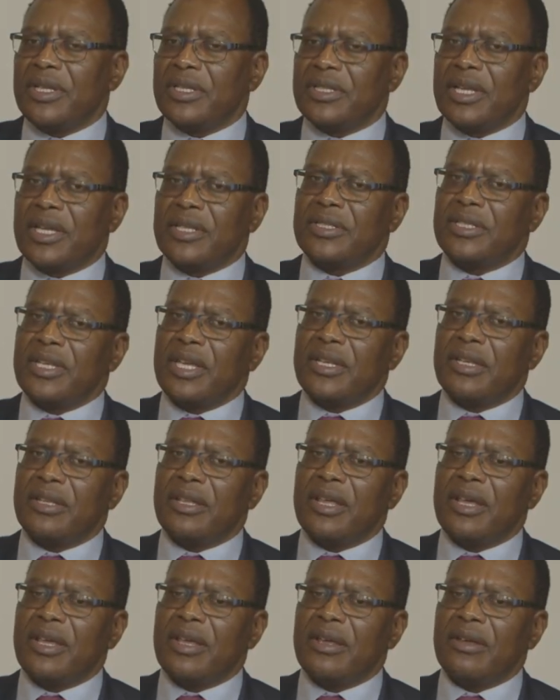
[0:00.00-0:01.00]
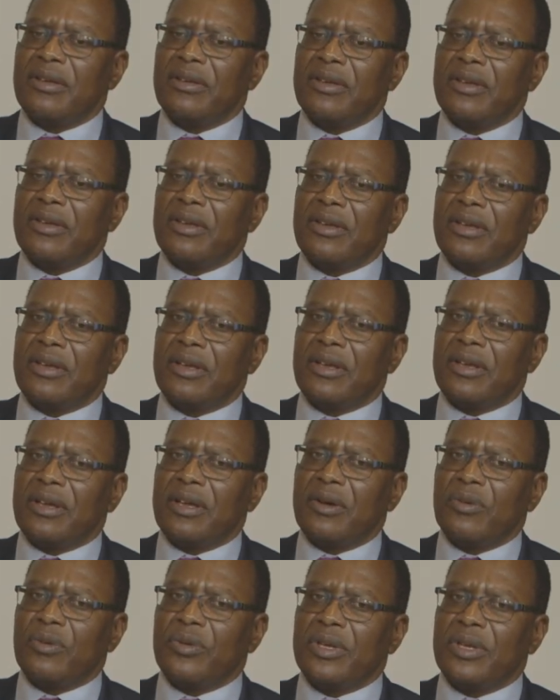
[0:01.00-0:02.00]
And as I said there,
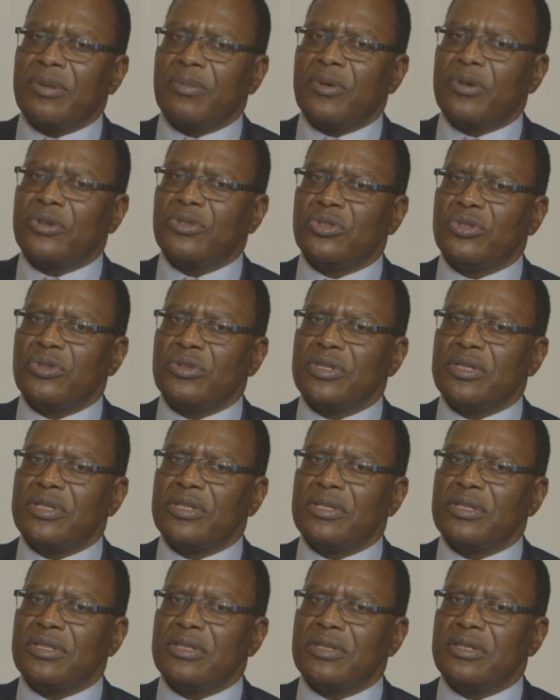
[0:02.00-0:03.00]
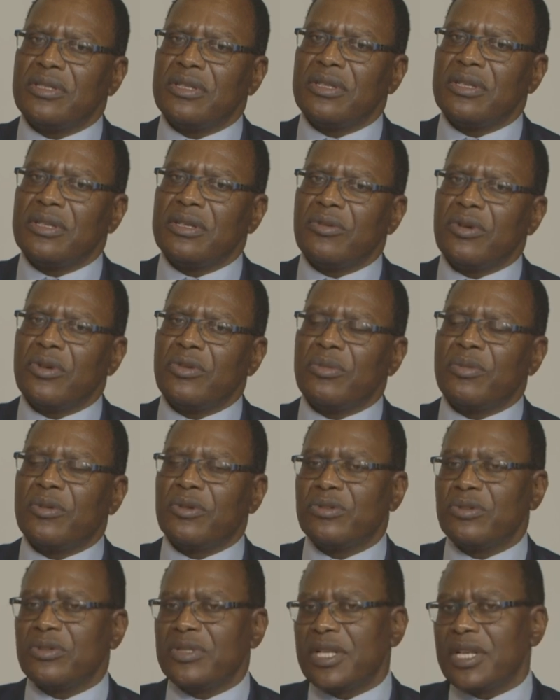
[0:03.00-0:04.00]
when we produce
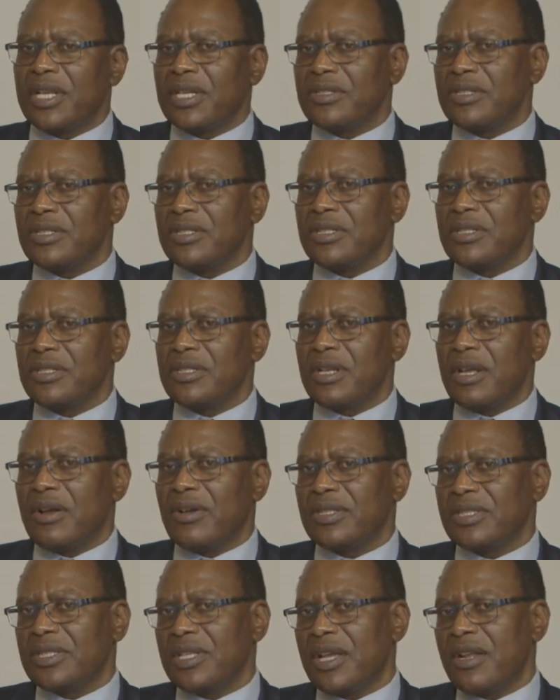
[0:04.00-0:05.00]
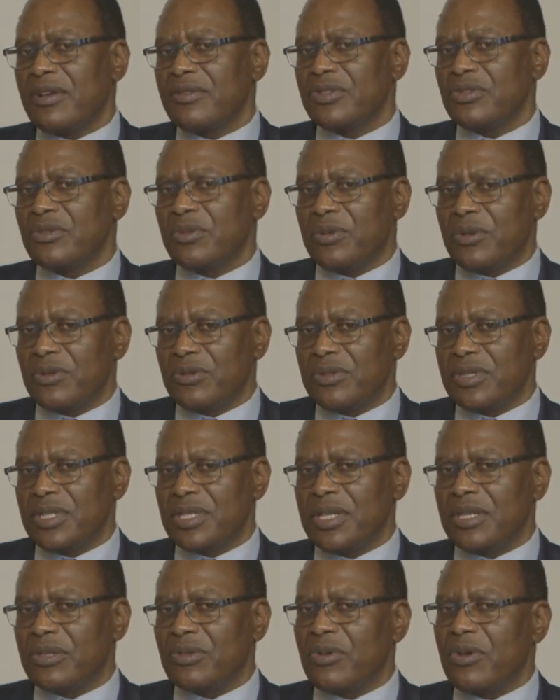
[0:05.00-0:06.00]
electricity ourselves, we produce
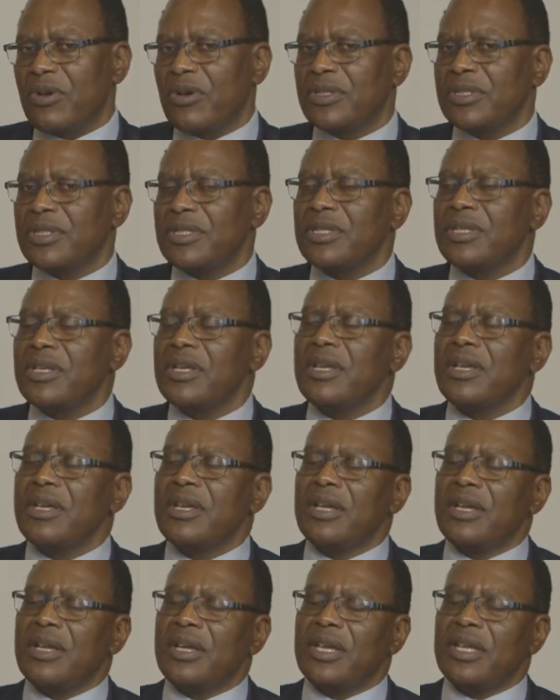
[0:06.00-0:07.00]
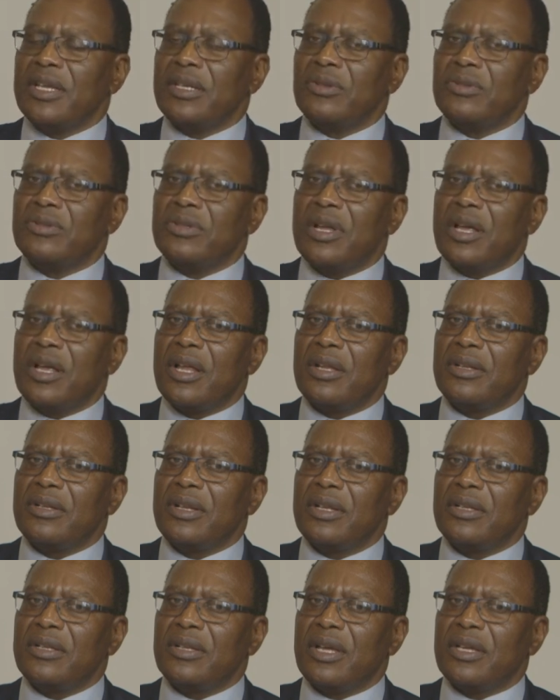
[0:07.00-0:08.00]
it at cost, and
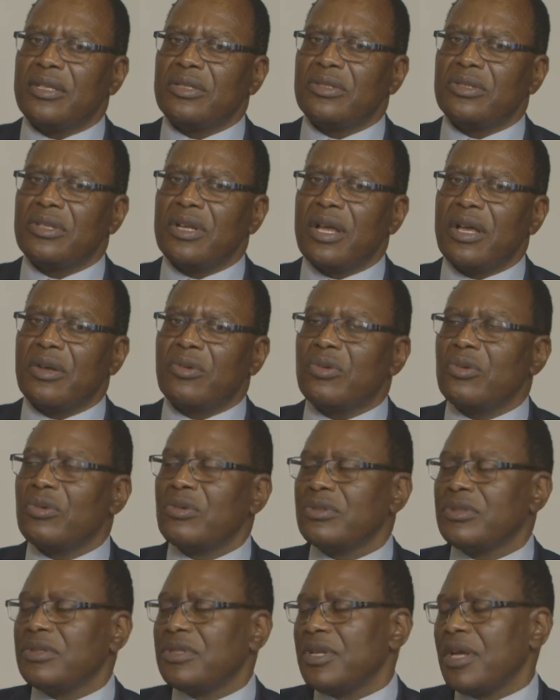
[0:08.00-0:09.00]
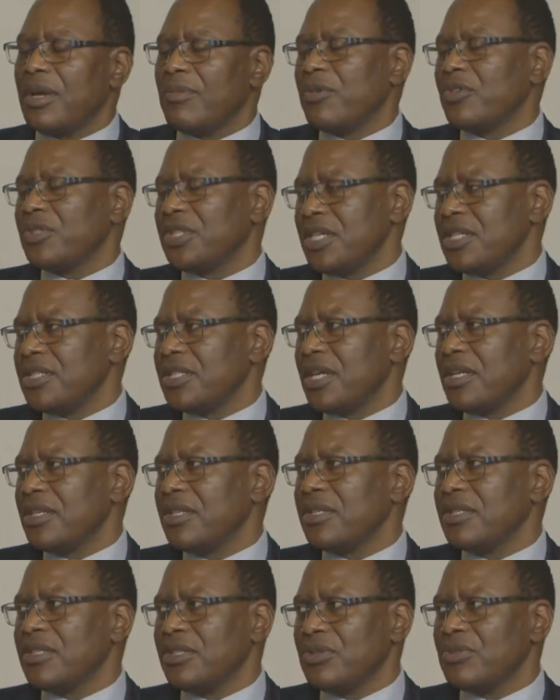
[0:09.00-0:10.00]
that could
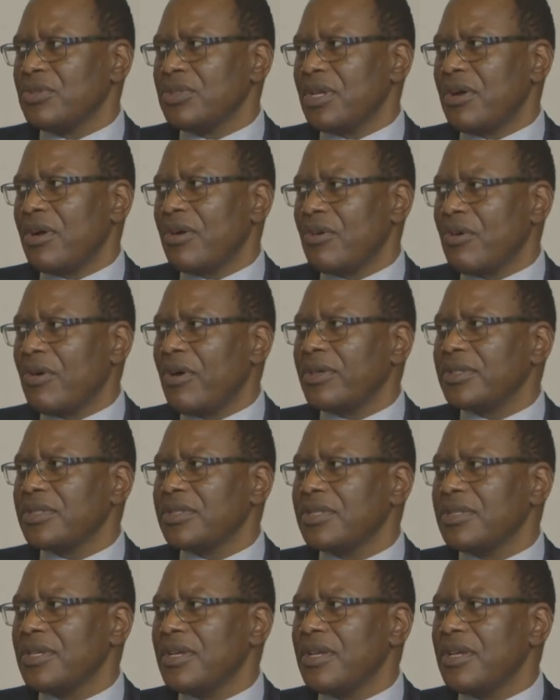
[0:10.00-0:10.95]
potentially reduce our costs.